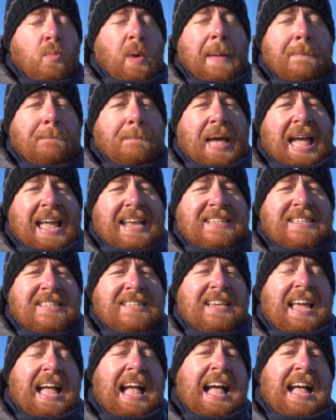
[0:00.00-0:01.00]

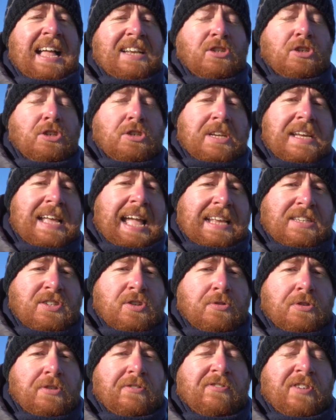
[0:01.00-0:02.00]
web-based and you can get it
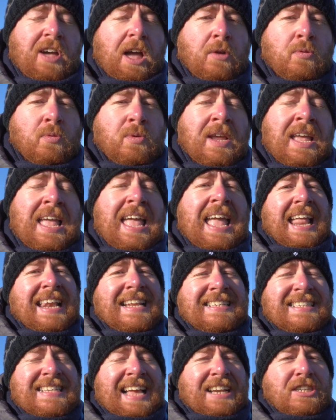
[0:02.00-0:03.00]
on your phone, and
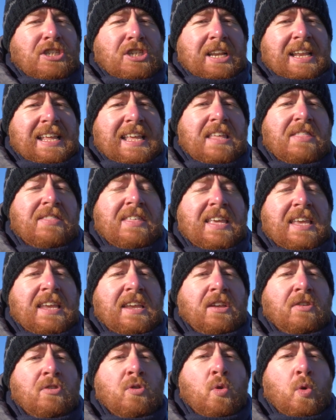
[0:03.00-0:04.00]
it's actually
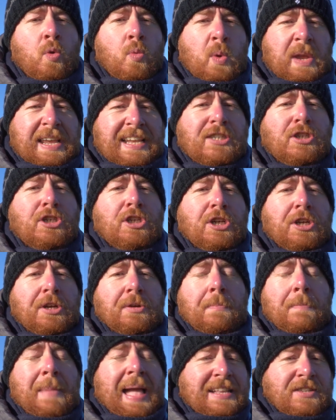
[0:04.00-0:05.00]
the
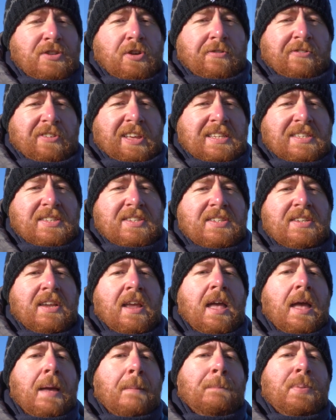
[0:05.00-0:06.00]
Norwegian Met Office,
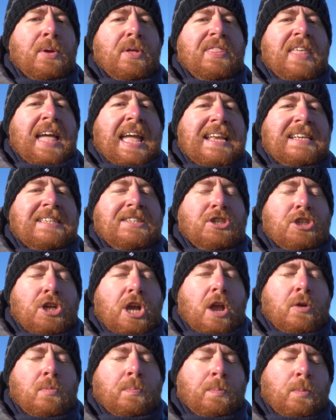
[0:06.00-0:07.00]
but they
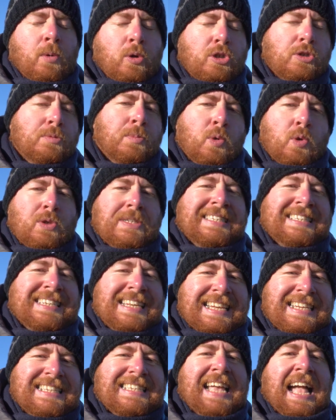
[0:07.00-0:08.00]
show much more
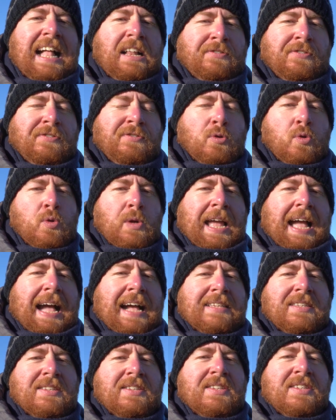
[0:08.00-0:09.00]
detailed
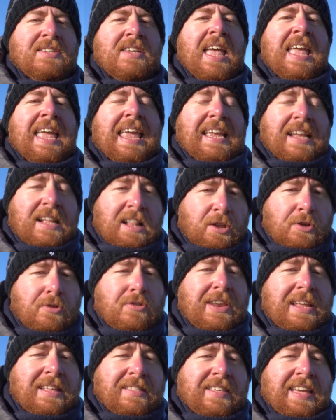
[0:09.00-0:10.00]
forecasts,
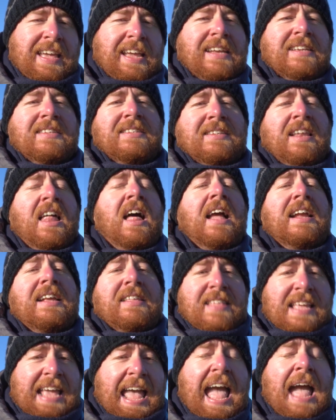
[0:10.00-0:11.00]
including things
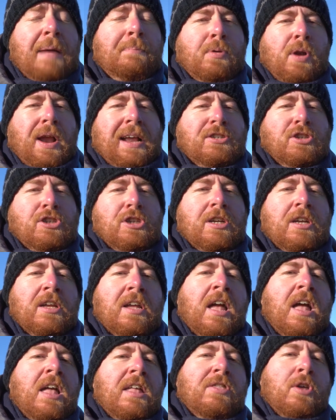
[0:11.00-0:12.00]
like the air pressure,
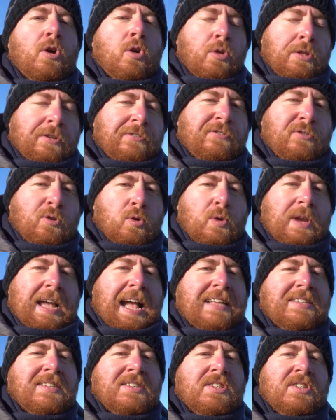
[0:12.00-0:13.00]
that other
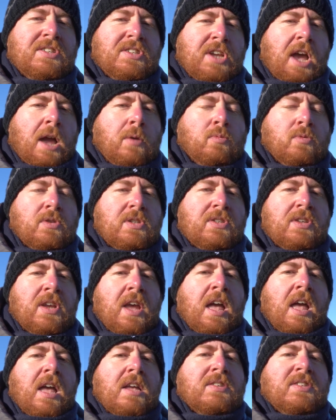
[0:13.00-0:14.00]
forecasts don't.
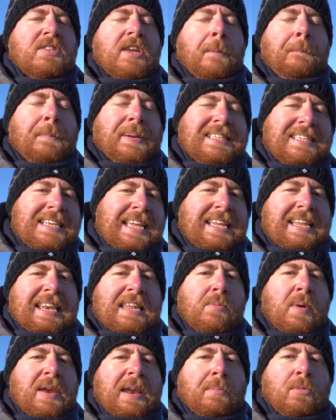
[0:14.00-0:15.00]
So
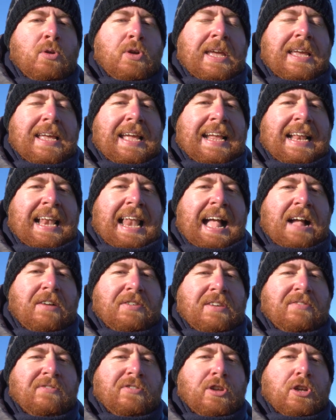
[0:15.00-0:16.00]
particularly when I'm looking at
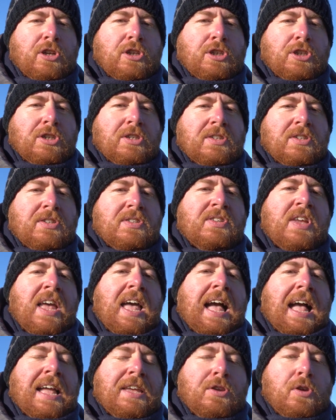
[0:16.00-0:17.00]
cloud inversions,
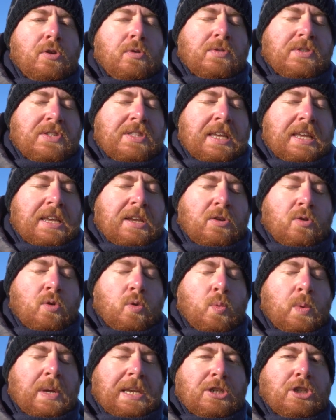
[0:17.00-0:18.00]
I use the
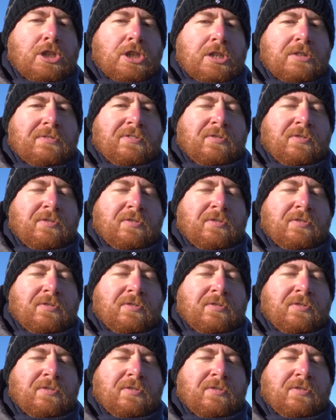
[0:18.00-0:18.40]
Norwegian